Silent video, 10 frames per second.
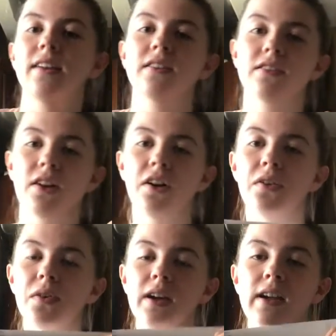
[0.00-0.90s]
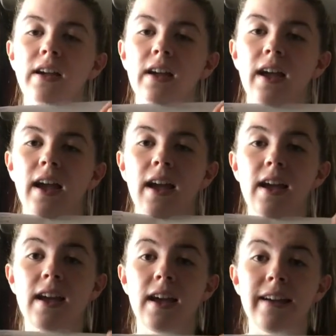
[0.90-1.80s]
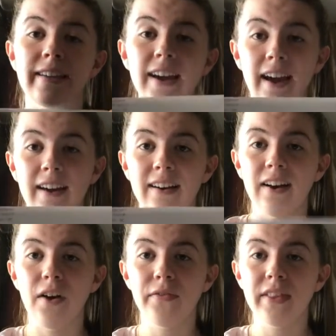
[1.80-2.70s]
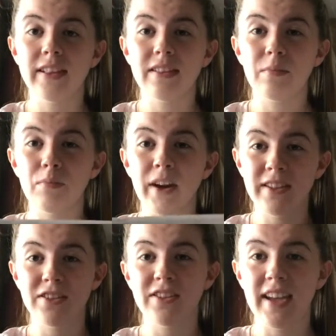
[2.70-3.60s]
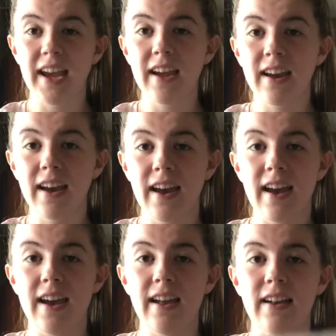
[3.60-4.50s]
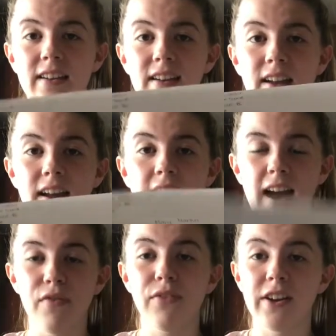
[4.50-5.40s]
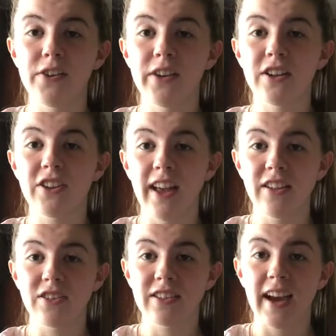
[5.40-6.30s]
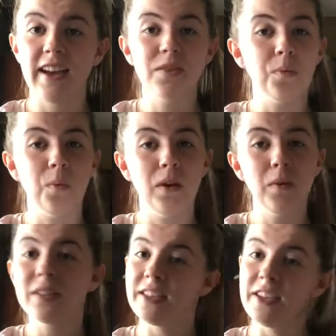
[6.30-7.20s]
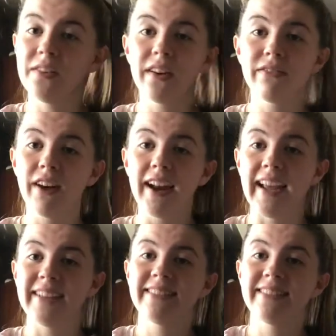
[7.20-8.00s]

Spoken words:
So yeah, hopefully this brightens your day, and have fun doing your challenges, guys. We will see you on Friday.